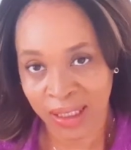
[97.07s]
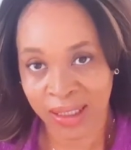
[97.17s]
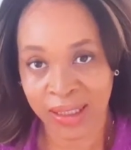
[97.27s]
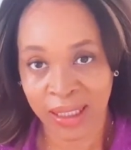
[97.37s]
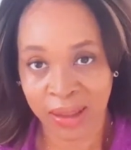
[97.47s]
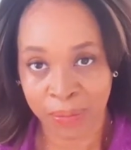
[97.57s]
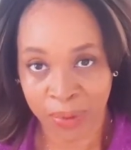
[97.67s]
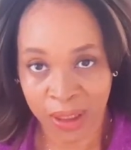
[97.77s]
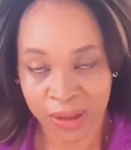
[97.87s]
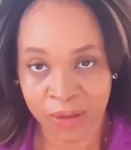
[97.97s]
in their
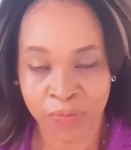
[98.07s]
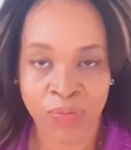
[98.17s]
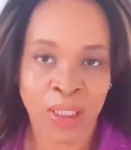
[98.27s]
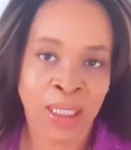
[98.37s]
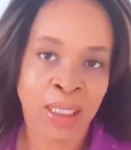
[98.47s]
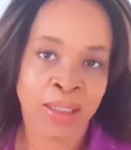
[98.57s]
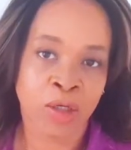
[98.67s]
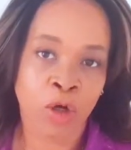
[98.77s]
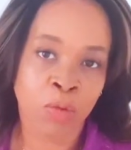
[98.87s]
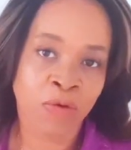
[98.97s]
blood. The
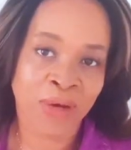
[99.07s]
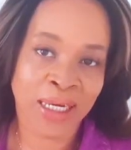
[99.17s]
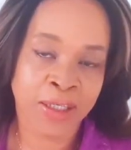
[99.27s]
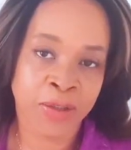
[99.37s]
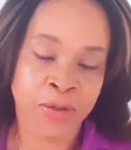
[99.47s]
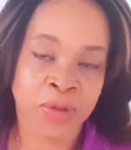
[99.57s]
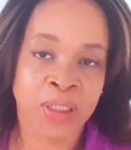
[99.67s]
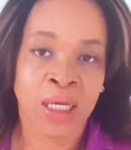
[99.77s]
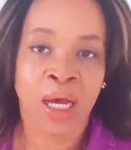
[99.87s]
normal values